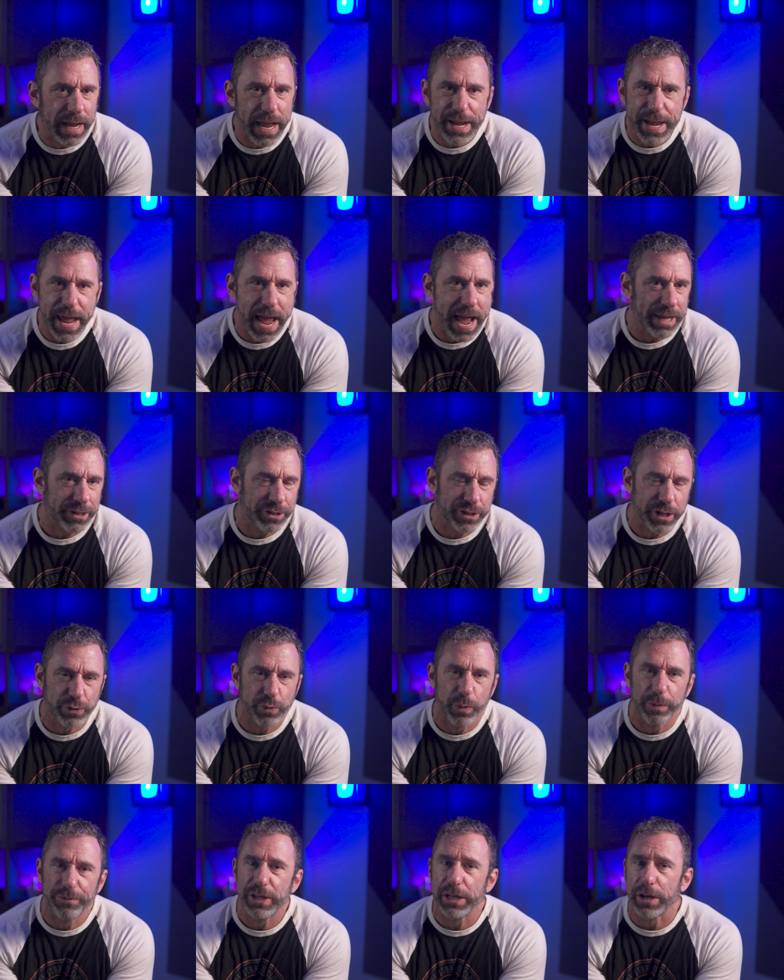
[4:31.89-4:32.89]
And as
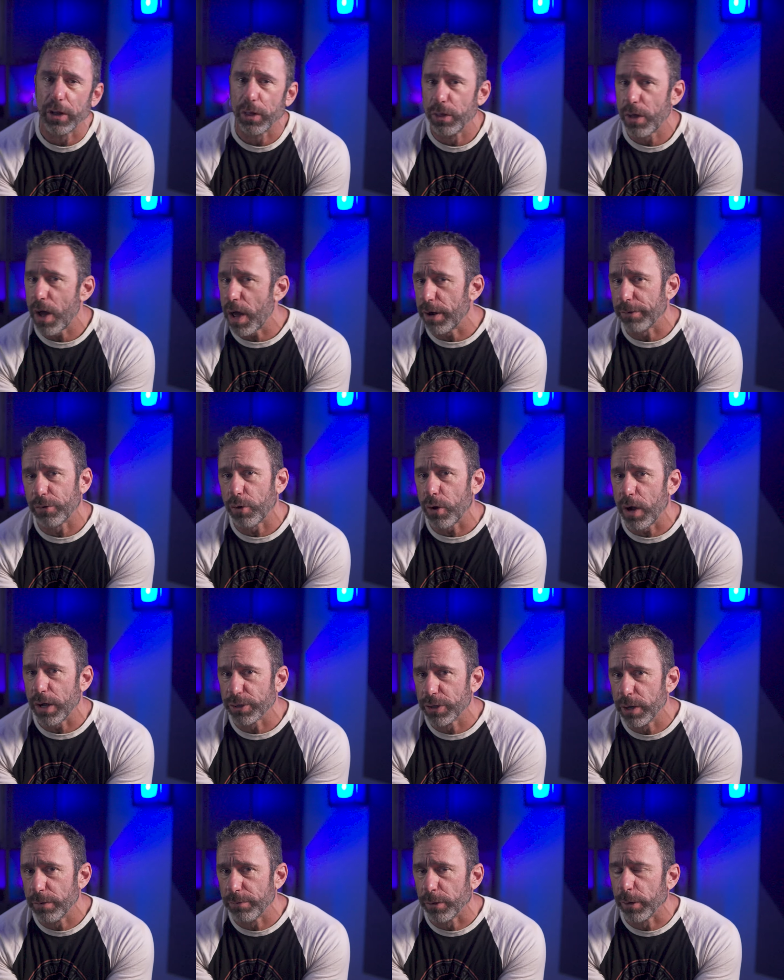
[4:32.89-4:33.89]
such, we've seen a lot of
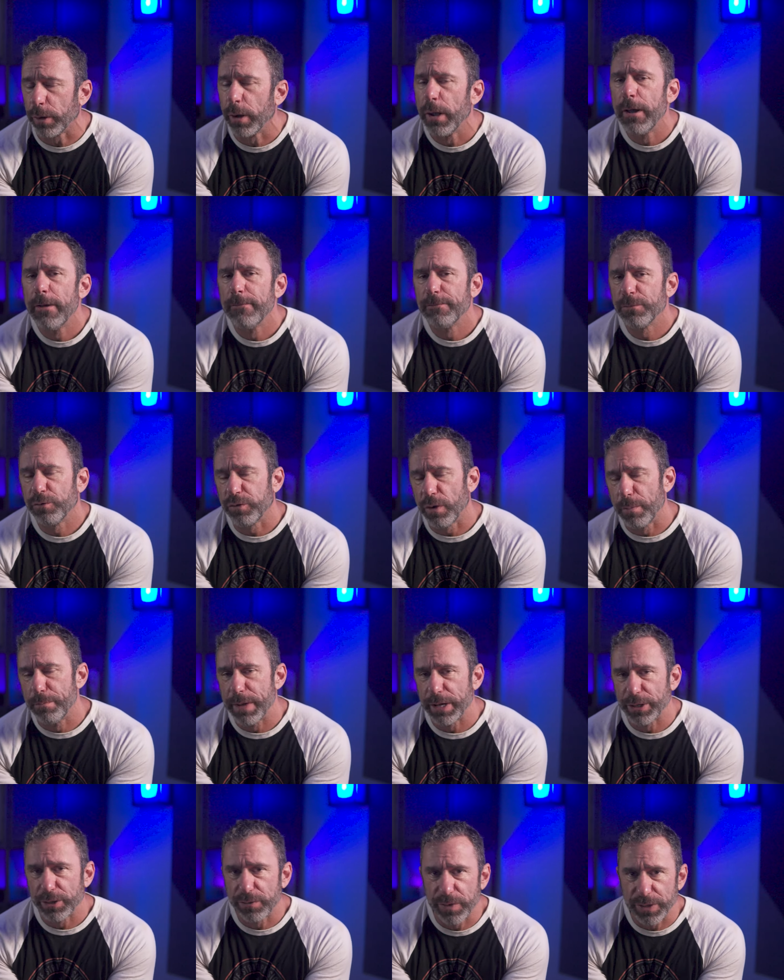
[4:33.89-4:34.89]
crossover from
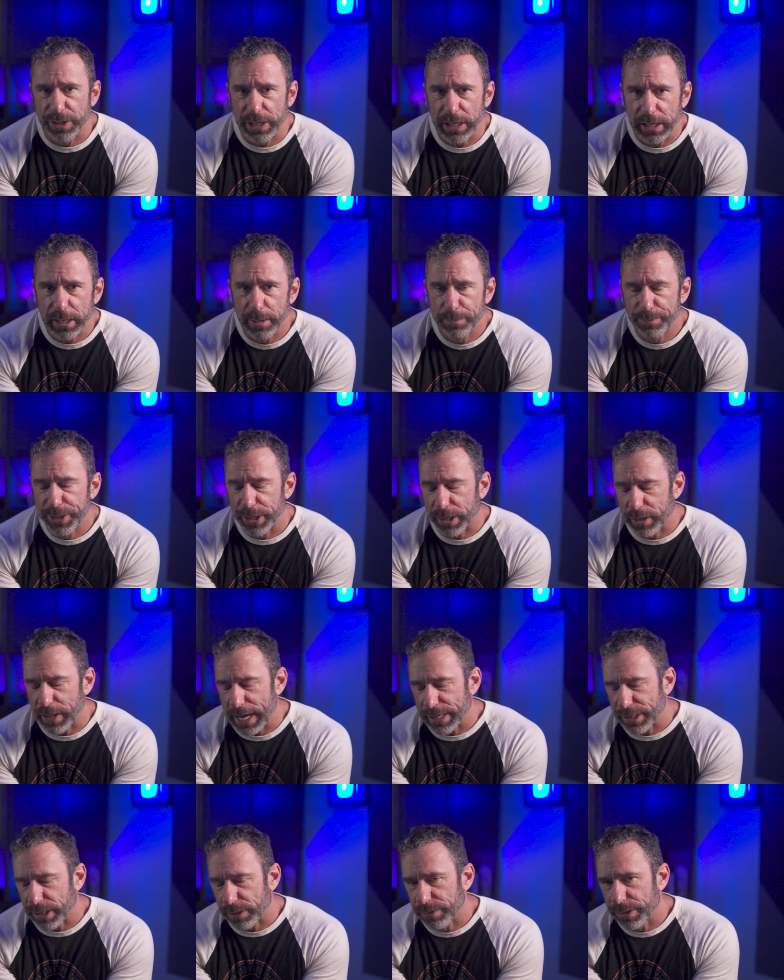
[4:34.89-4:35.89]
men's physique to
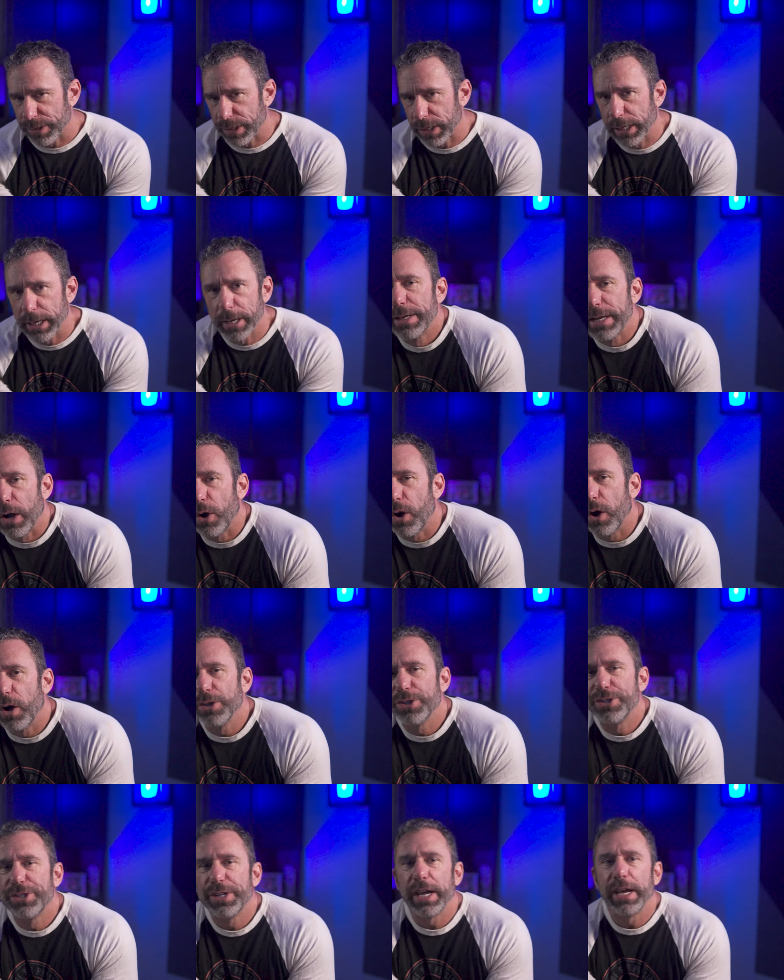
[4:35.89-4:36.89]
classic physique. Now
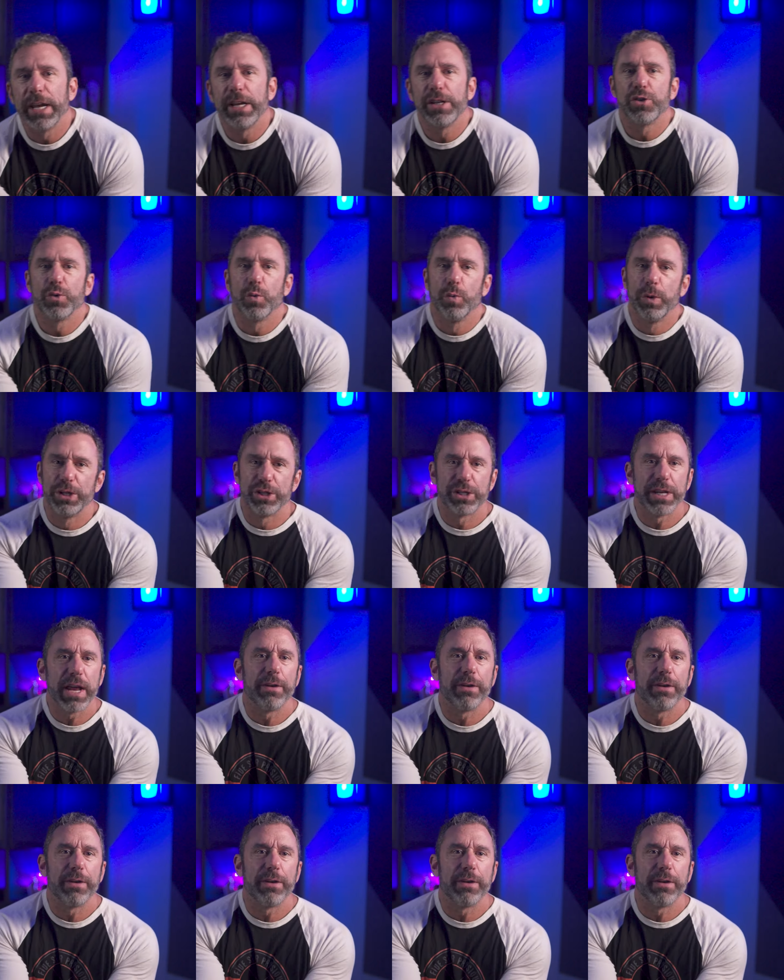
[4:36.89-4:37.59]
on stage, we just